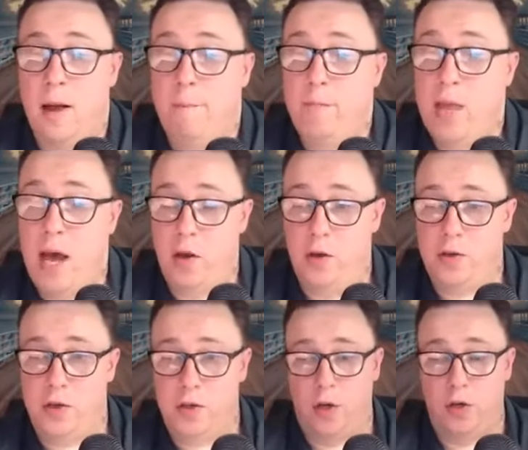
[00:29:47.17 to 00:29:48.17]
how to use your
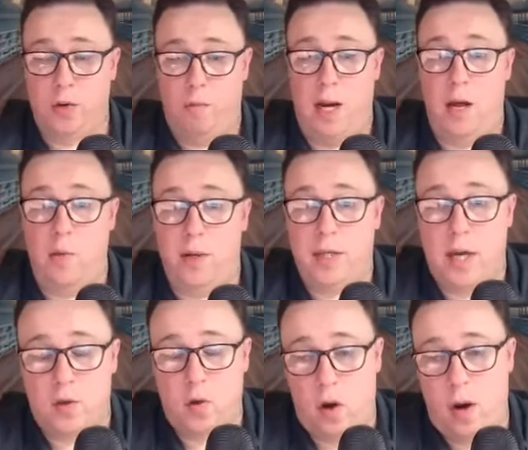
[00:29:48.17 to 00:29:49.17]
social media. We start
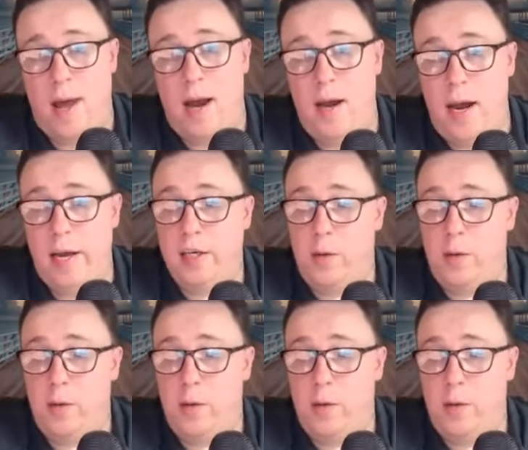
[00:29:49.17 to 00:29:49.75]
talking about niching.